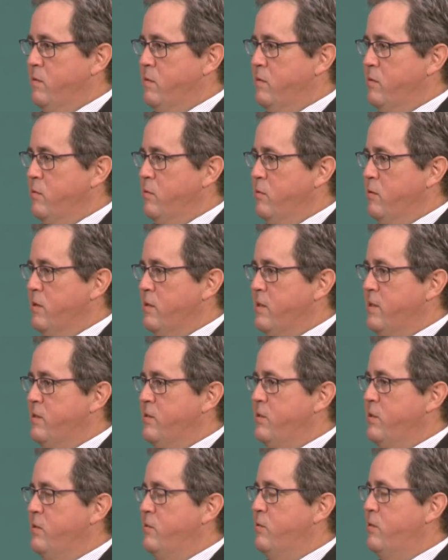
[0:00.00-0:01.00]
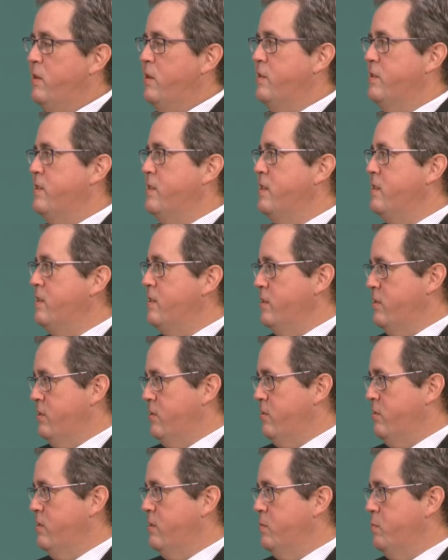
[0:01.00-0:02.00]
do essentially trials in the dish,
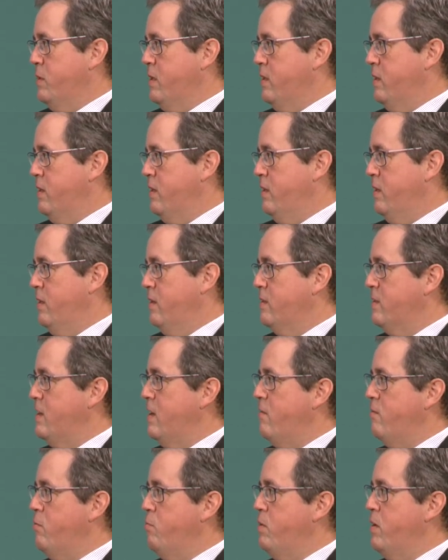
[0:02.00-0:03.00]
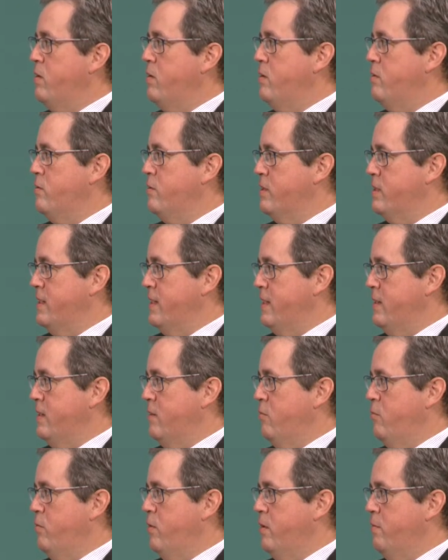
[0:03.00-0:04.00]
so to speak, to have a better
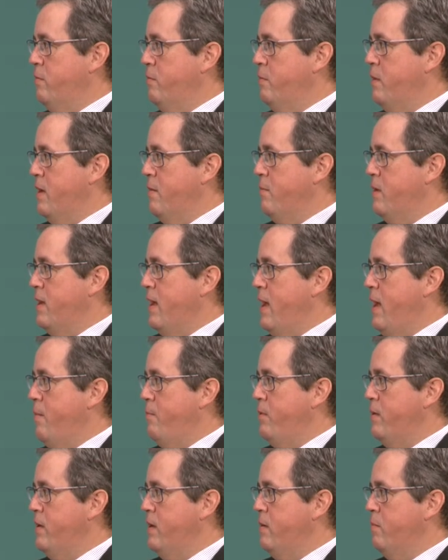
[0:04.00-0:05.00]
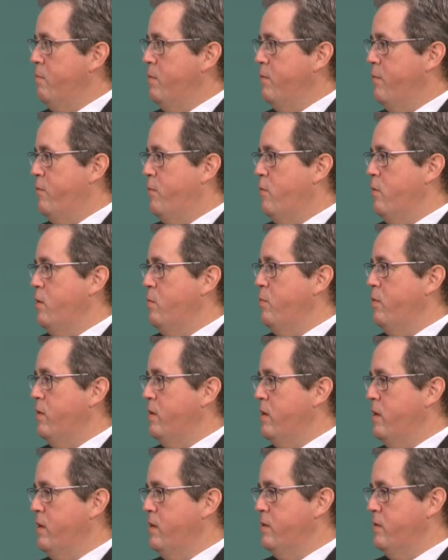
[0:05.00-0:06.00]
understanding of what may be happening before you put
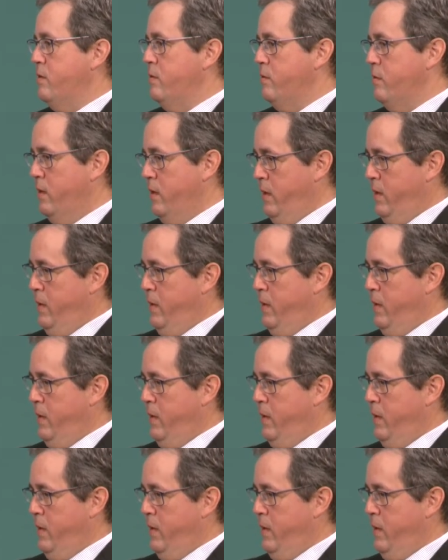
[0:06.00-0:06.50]
it into